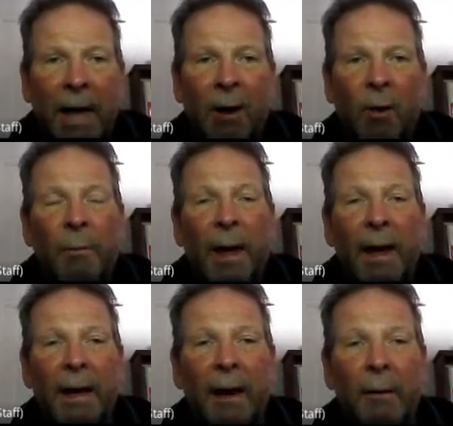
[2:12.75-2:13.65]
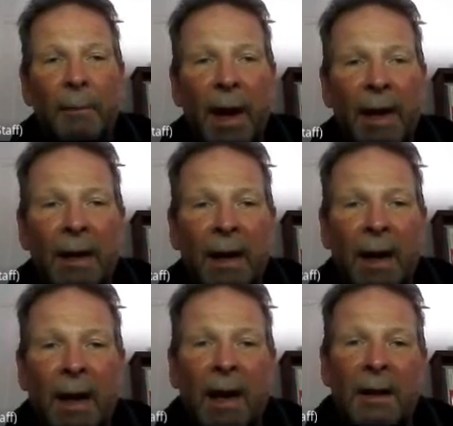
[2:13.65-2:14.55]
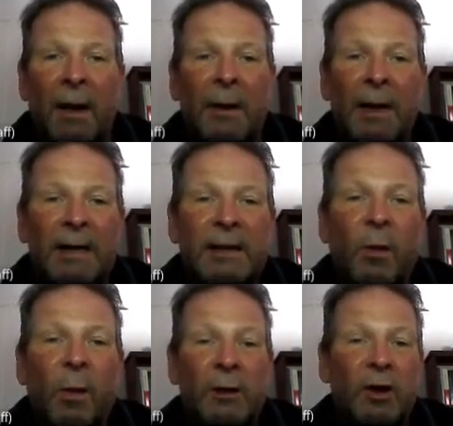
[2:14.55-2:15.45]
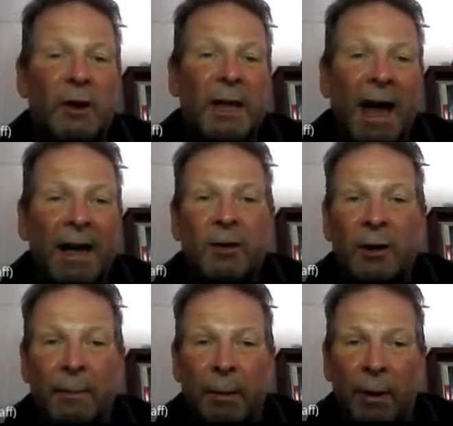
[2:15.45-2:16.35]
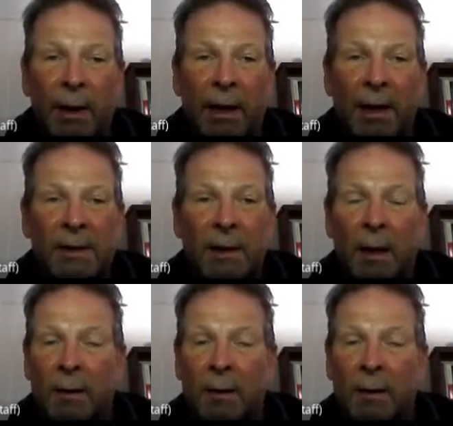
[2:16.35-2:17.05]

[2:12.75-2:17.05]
I hope that helped that. Now, the next question is actually pretty easy.